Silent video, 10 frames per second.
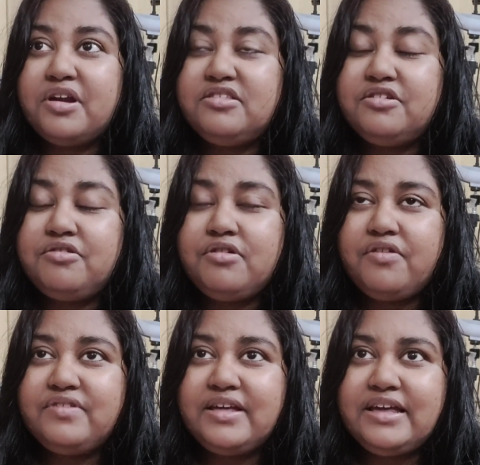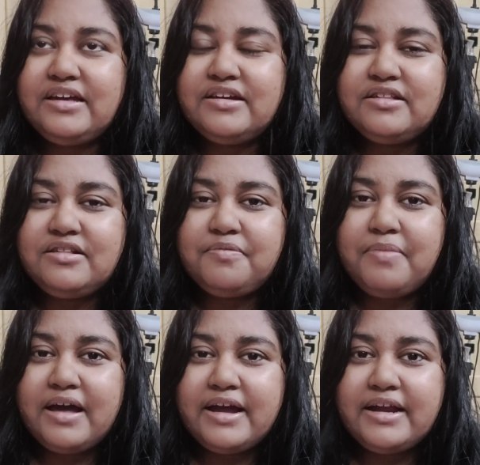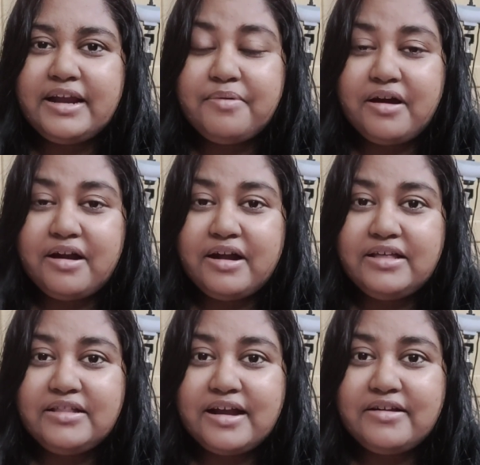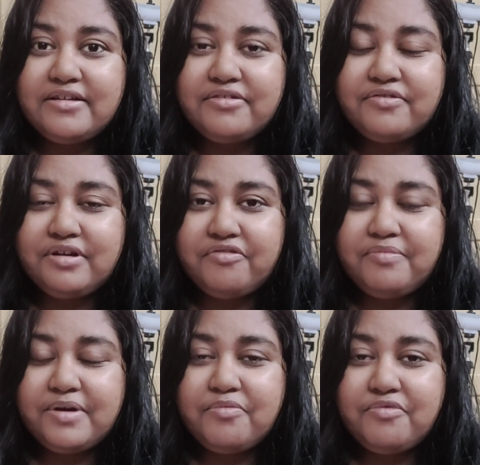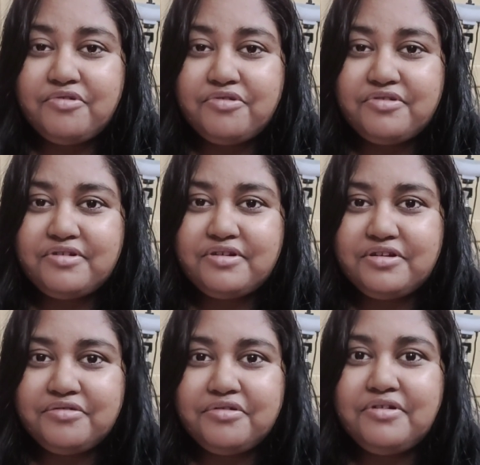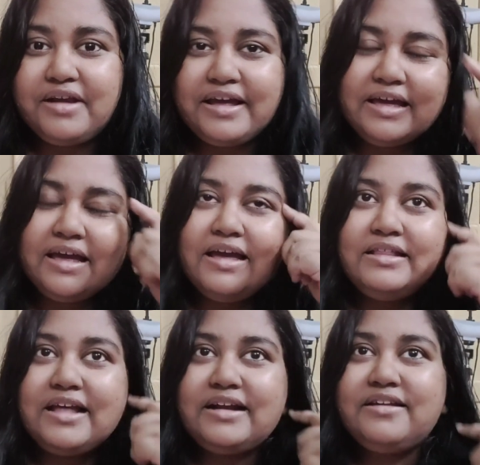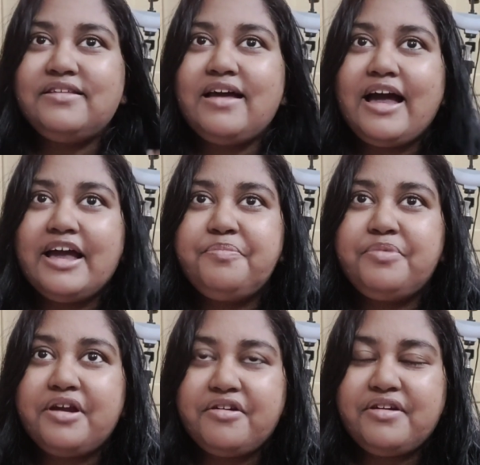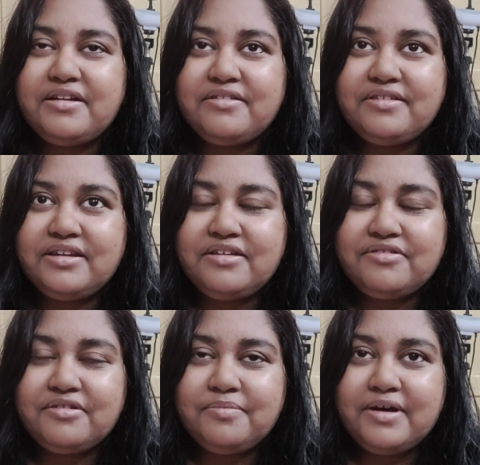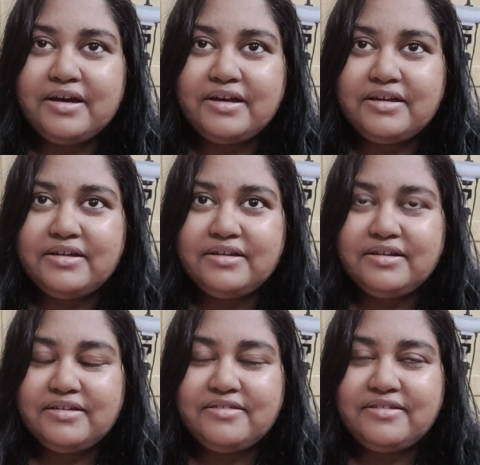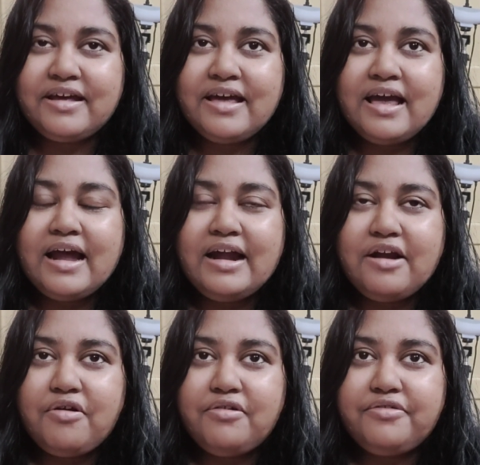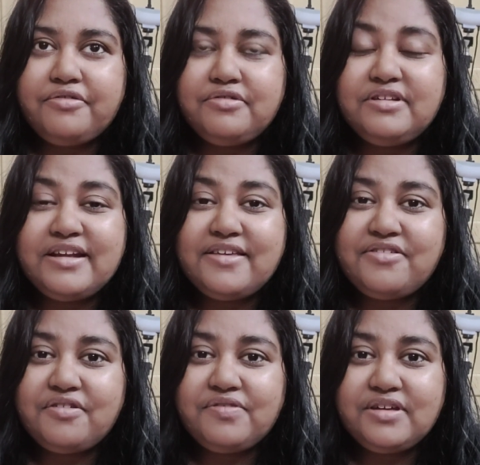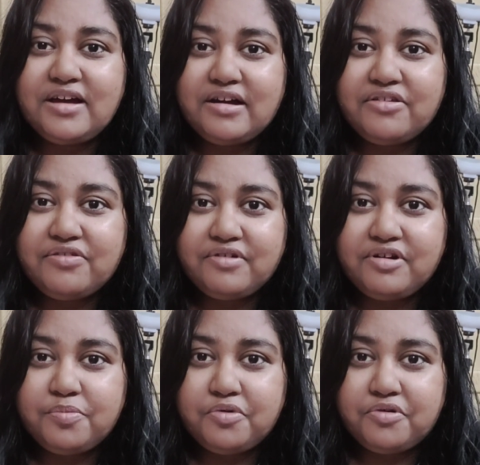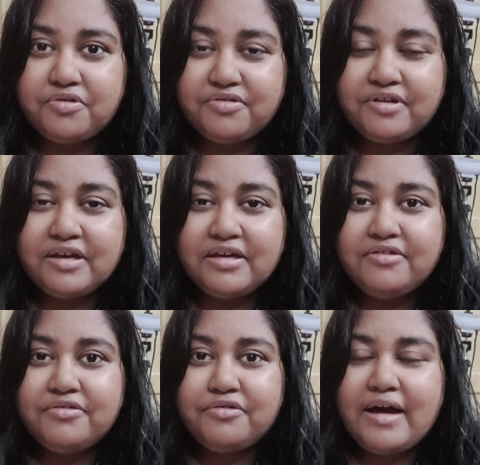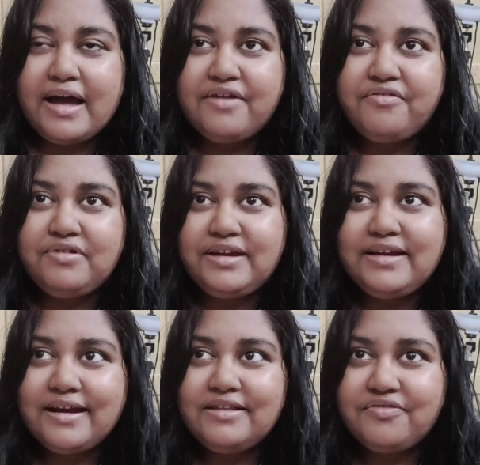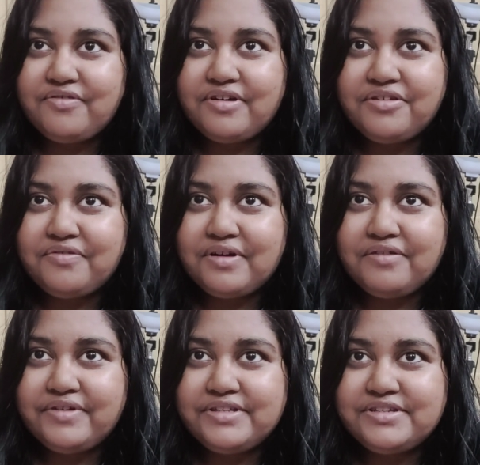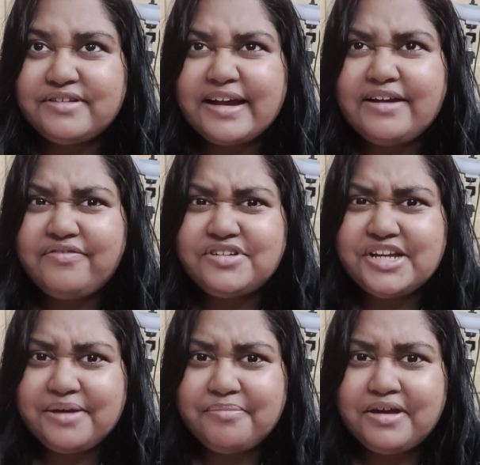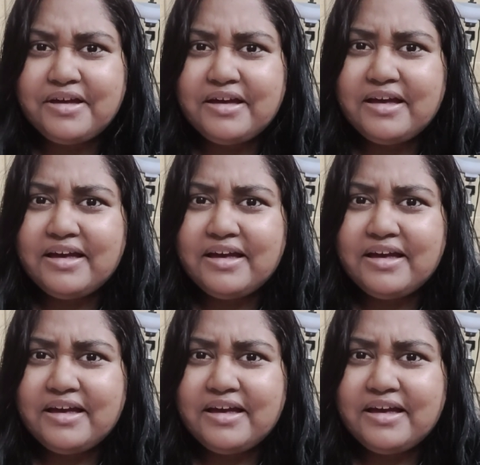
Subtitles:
Brotherhood of the Eagle by Tim Hardy, that is one of my most, you know, like, that is a high priority series on my list. And also the rest of the Yarns World books. So I only read the first one, which is kind of a shame.